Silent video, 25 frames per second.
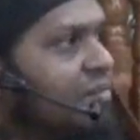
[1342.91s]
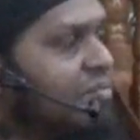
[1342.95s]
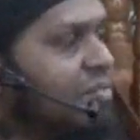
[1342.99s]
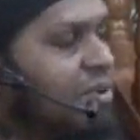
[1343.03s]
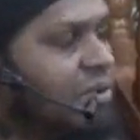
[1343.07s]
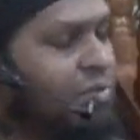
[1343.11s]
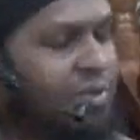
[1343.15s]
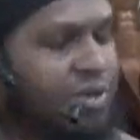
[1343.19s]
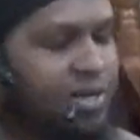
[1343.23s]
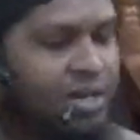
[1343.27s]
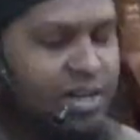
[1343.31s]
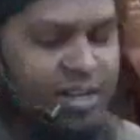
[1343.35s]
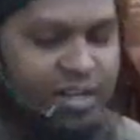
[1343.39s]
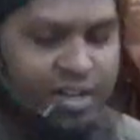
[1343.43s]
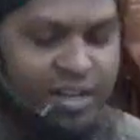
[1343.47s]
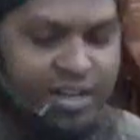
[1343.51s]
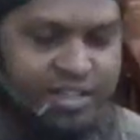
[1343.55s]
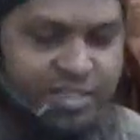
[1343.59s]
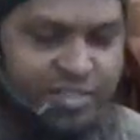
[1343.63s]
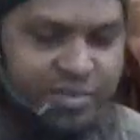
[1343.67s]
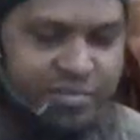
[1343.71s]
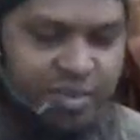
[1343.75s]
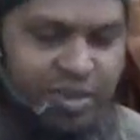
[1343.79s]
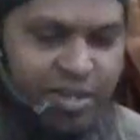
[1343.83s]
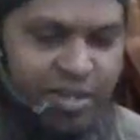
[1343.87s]
But what
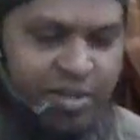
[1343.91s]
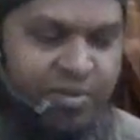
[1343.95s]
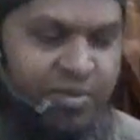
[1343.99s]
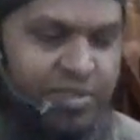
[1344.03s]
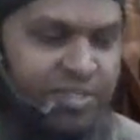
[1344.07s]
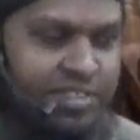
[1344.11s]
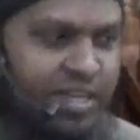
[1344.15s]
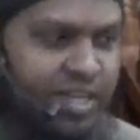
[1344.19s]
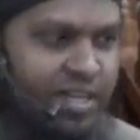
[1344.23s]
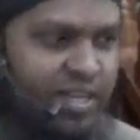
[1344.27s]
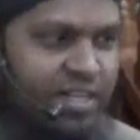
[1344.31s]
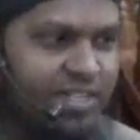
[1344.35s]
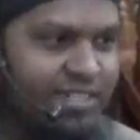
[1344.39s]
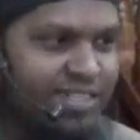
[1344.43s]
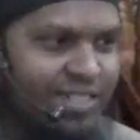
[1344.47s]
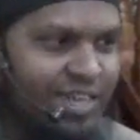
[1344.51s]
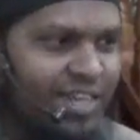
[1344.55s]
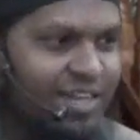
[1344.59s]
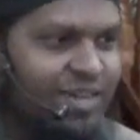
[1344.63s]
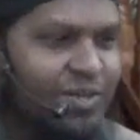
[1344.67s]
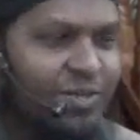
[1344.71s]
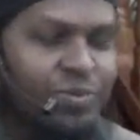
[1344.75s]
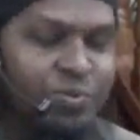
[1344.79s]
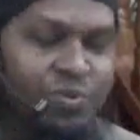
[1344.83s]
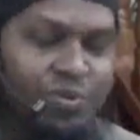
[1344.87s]
Allah subhanahu wa ta'ala is
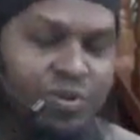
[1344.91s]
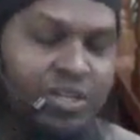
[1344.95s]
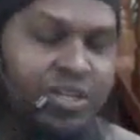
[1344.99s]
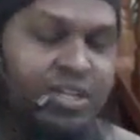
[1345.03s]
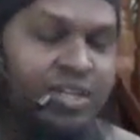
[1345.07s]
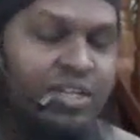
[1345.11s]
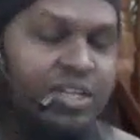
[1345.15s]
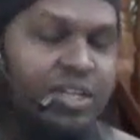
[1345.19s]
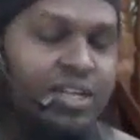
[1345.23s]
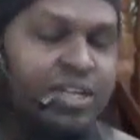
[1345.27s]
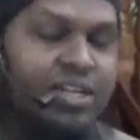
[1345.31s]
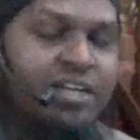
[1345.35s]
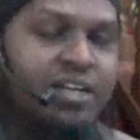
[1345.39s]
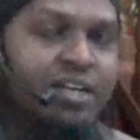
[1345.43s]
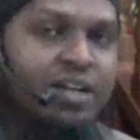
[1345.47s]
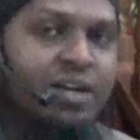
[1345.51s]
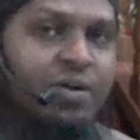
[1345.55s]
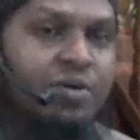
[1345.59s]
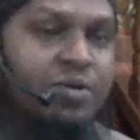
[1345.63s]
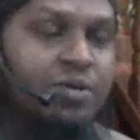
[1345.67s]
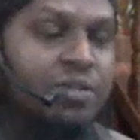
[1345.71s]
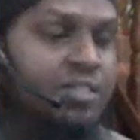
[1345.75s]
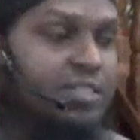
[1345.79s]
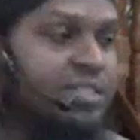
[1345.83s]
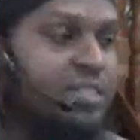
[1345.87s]
alluding here
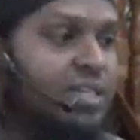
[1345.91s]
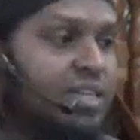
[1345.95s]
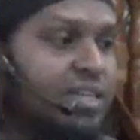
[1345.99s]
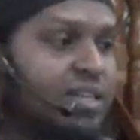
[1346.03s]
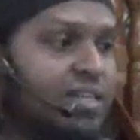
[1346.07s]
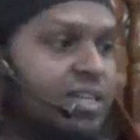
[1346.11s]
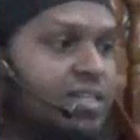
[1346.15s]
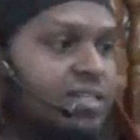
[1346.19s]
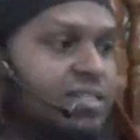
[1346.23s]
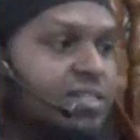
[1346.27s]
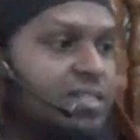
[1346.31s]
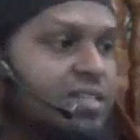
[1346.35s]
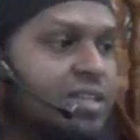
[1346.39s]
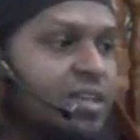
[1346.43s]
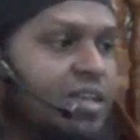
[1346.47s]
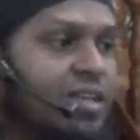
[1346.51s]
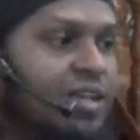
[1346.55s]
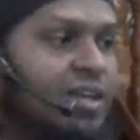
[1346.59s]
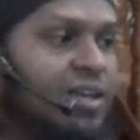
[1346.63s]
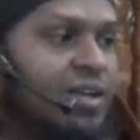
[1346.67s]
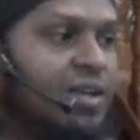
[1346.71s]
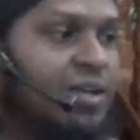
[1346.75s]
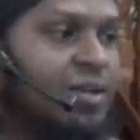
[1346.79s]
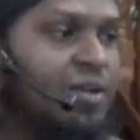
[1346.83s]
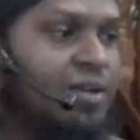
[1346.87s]
now, He says,
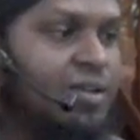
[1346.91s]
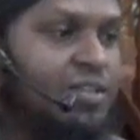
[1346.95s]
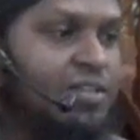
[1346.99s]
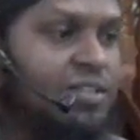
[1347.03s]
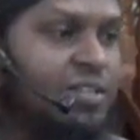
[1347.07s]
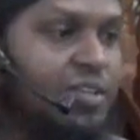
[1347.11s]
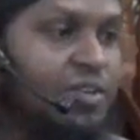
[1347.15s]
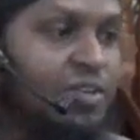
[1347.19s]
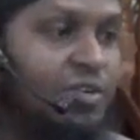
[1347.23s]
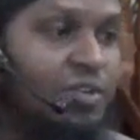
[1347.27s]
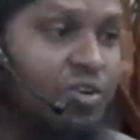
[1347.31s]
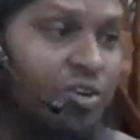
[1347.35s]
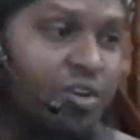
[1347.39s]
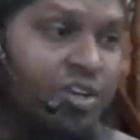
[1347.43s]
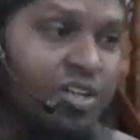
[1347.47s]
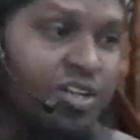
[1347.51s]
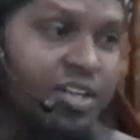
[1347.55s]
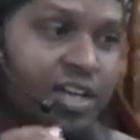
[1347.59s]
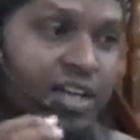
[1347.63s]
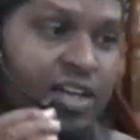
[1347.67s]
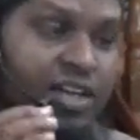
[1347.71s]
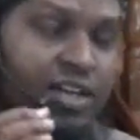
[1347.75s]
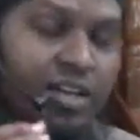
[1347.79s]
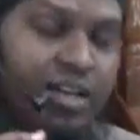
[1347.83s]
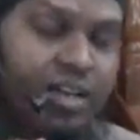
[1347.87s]
the
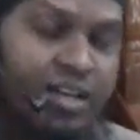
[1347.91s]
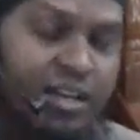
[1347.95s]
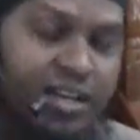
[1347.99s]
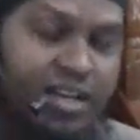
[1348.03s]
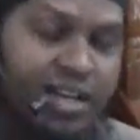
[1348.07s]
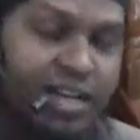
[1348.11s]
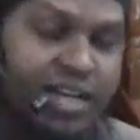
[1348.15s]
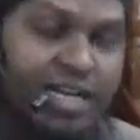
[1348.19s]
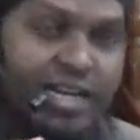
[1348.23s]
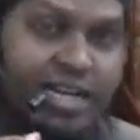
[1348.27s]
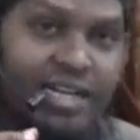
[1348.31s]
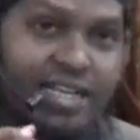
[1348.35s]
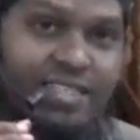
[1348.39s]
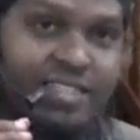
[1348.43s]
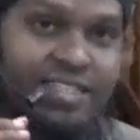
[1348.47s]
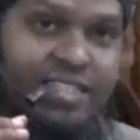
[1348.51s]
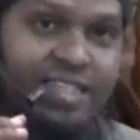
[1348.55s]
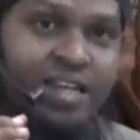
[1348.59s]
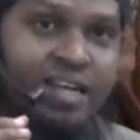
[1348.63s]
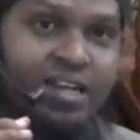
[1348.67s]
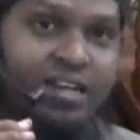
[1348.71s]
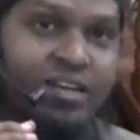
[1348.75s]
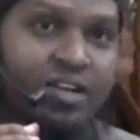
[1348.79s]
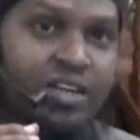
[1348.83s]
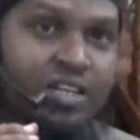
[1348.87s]
ru'ya
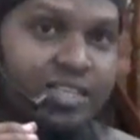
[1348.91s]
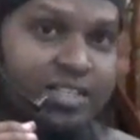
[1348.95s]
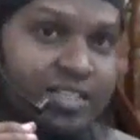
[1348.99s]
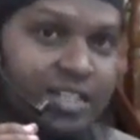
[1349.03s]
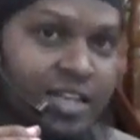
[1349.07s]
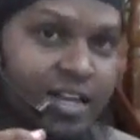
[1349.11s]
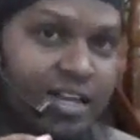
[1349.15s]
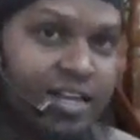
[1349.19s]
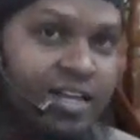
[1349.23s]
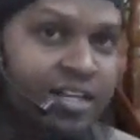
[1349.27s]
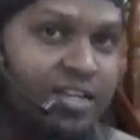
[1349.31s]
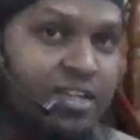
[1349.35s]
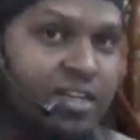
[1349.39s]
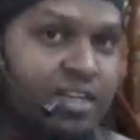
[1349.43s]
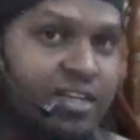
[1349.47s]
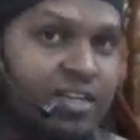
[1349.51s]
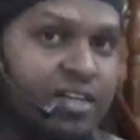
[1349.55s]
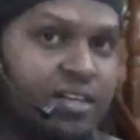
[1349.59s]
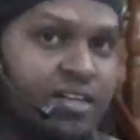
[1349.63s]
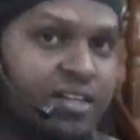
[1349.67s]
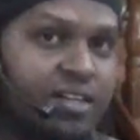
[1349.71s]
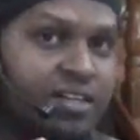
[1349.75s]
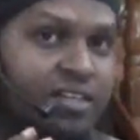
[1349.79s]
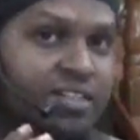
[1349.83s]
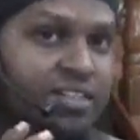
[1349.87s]
allati
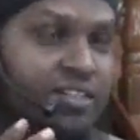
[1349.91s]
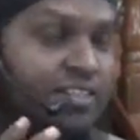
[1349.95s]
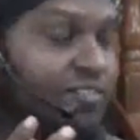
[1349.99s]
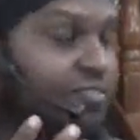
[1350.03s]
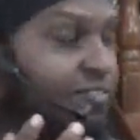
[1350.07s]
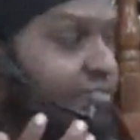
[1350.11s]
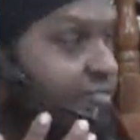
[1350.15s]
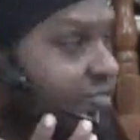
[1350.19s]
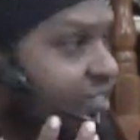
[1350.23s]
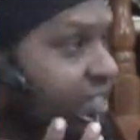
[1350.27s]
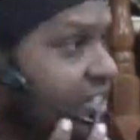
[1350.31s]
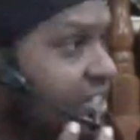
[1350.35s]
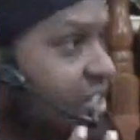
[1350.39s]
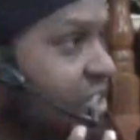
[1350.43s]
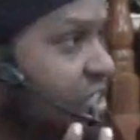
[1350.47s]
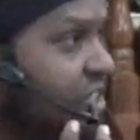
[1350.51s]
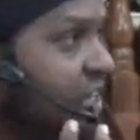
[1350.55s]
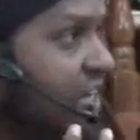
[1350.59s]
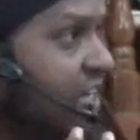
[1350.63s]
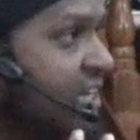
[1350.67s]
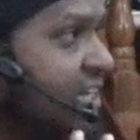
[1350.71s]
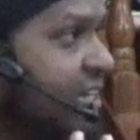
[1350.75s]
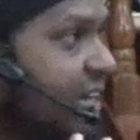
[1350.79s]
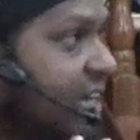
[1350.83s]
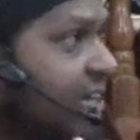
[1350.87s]
araynaka, the
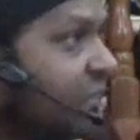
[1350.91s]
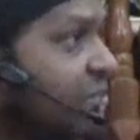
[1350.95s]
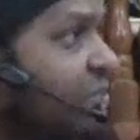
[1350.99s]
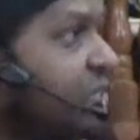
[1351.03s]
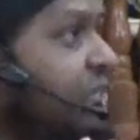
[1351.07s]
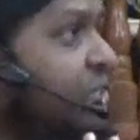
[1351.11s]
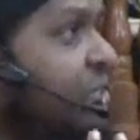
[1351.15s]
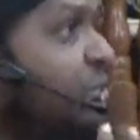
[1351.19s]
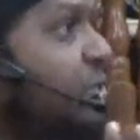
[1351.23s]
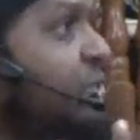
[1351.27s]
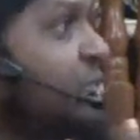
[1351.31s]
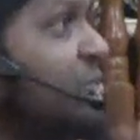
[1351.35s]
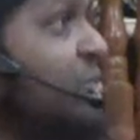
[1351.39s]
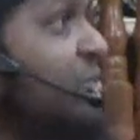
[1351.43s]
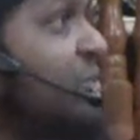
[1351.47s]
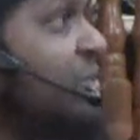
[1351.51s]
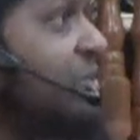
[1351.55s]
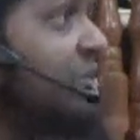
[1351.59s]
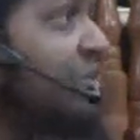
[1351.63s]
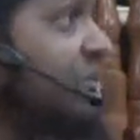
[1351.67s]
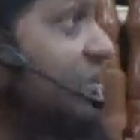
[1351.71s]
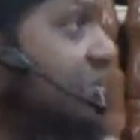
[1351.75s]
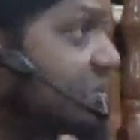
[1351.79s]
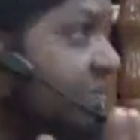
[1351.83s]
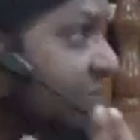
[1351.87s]
vision that we
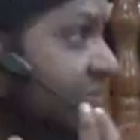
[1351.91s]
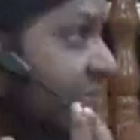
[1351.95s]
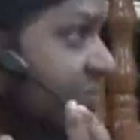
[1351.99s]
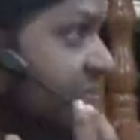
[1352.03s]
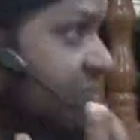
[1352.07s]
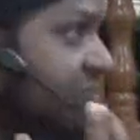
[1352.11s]
showed you.